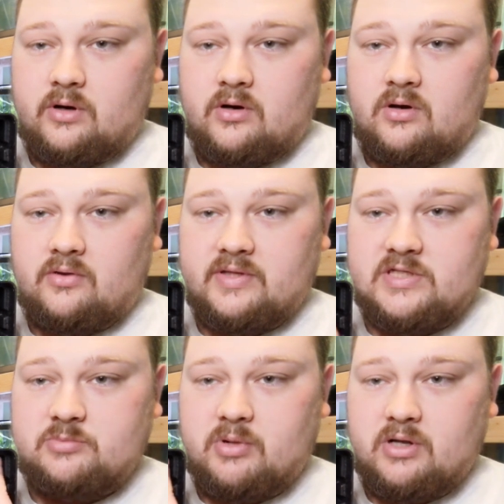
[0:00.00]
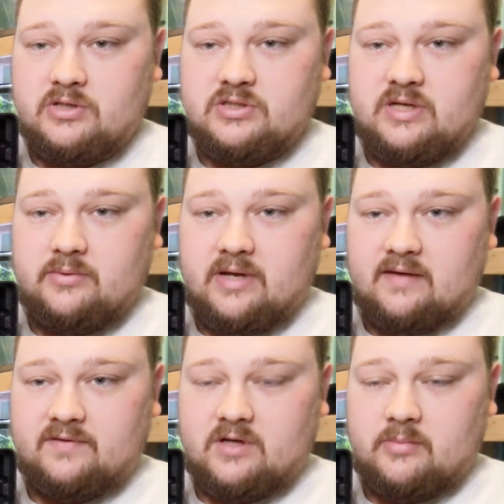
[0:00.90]
all this sponge, it would
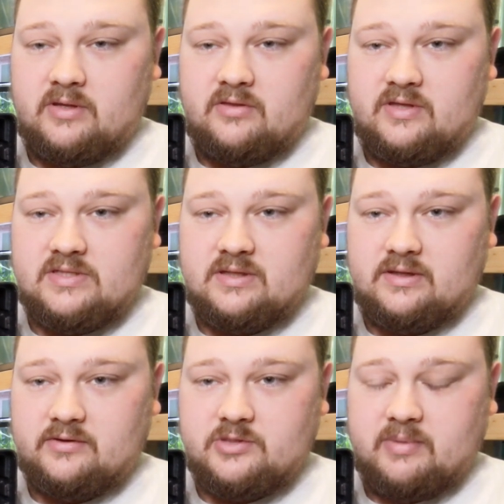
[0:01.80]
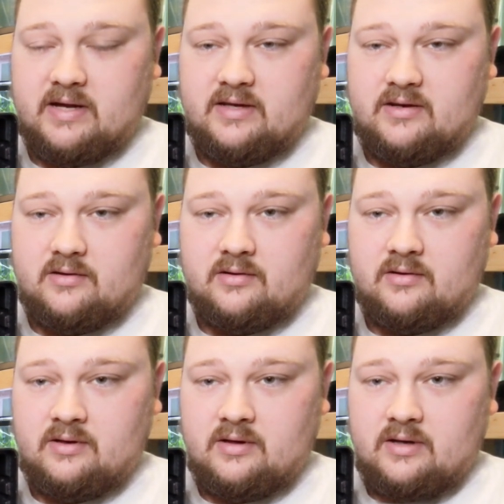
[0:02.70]
have to come in this little spot here.
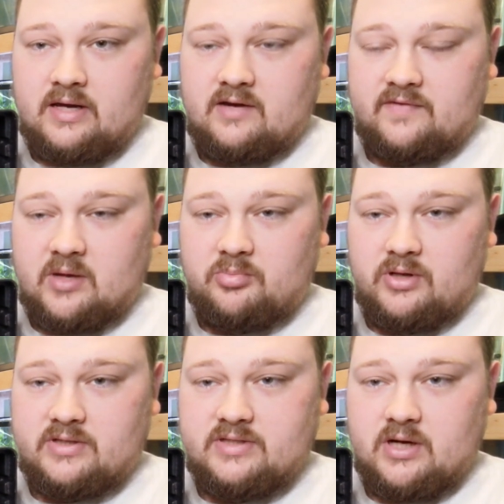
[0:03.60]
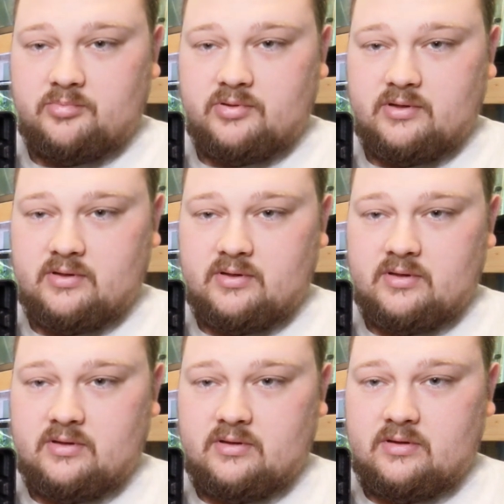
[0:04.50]
And if that plugs up,
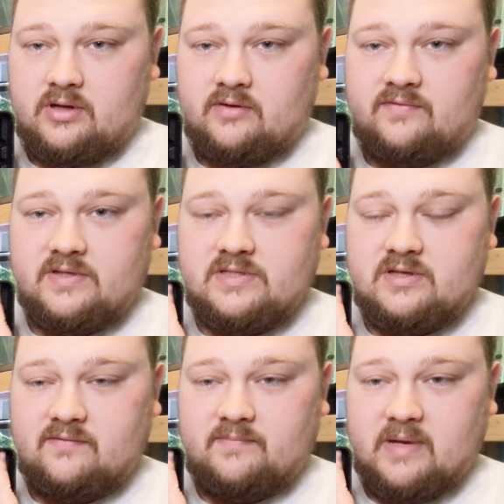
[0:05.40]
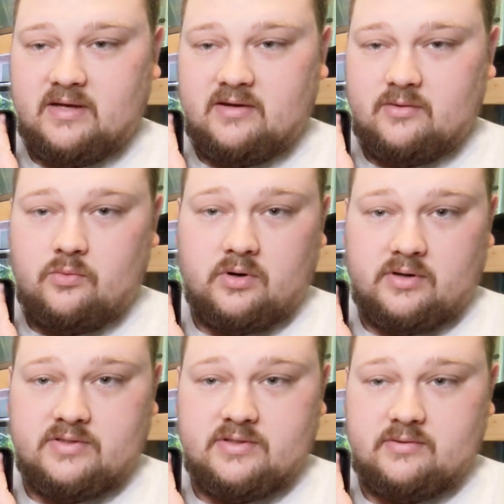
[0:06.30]
none of this stuff back here
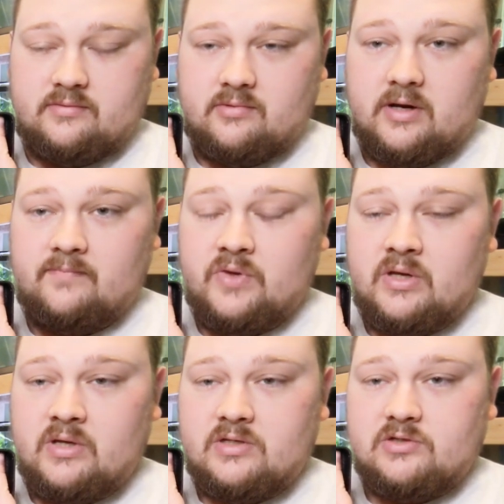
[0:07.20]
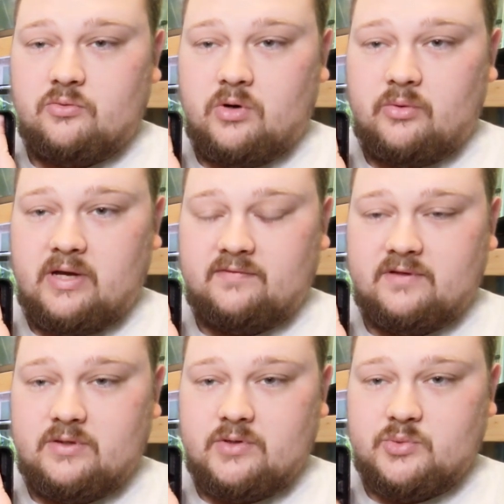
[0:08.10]
works, right? So what we have to
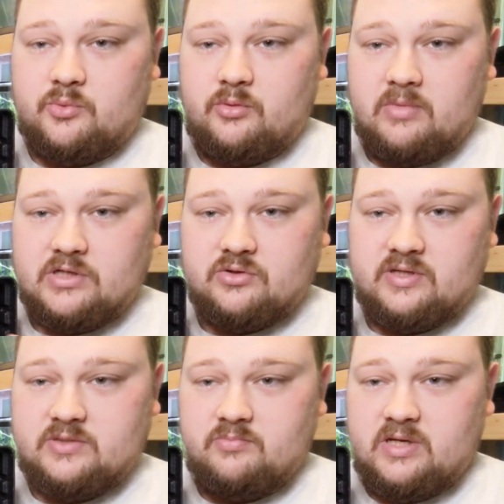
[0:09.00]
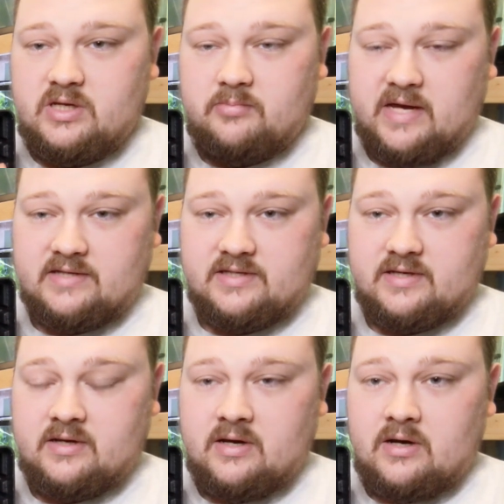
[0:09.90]
do is when we measure this media
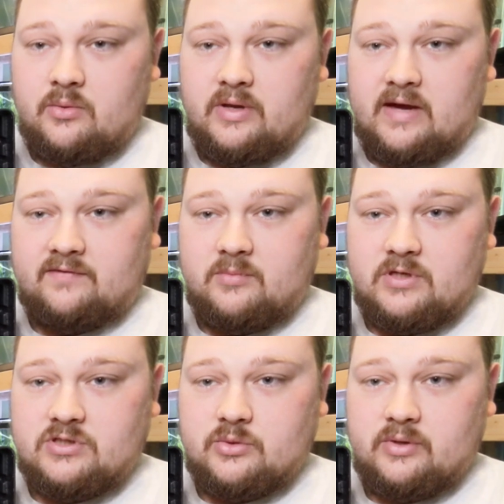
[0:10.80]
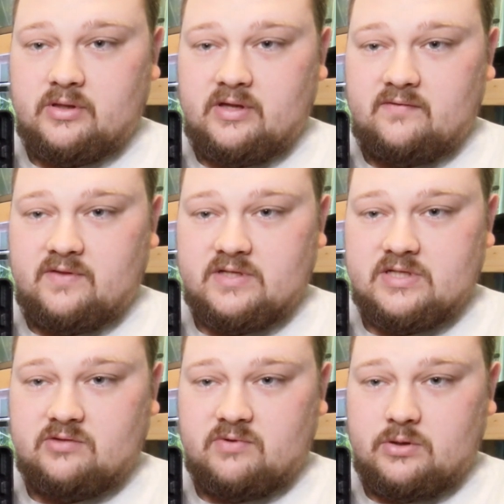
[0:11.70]
basket, we have to make sure we leave this
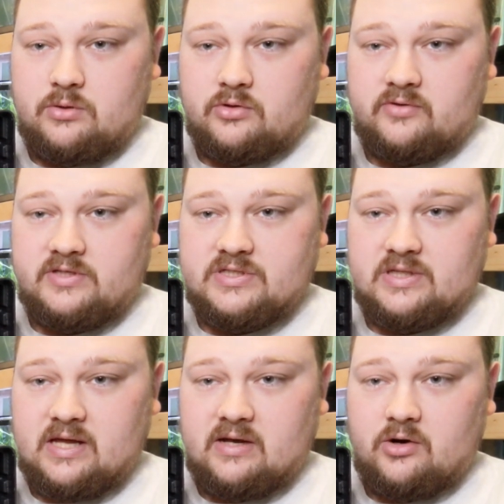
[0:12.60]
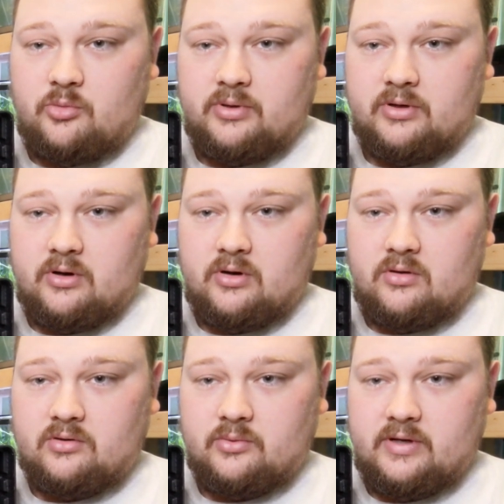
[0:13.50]
3/4 inch slot open
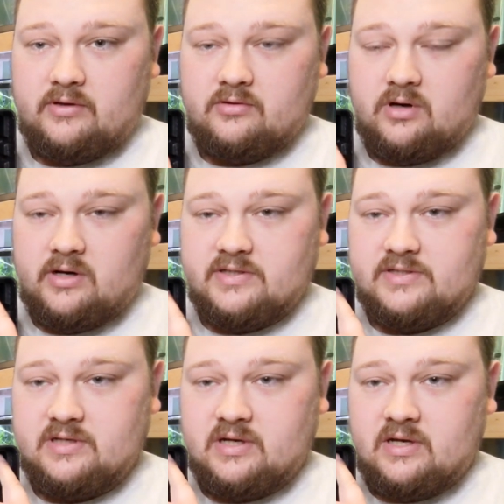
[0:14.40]
all the way across.